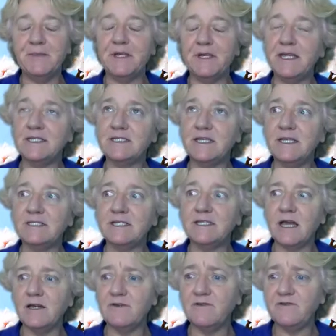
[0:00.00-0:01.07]
It's a
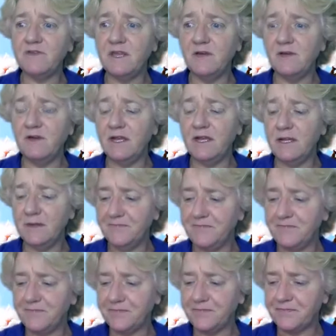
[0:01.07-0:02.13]
kind of theory
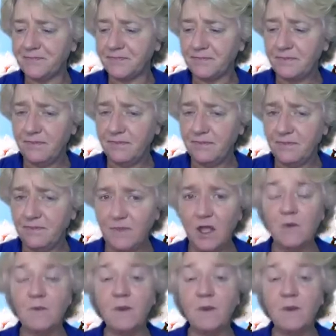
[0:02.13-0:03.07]
about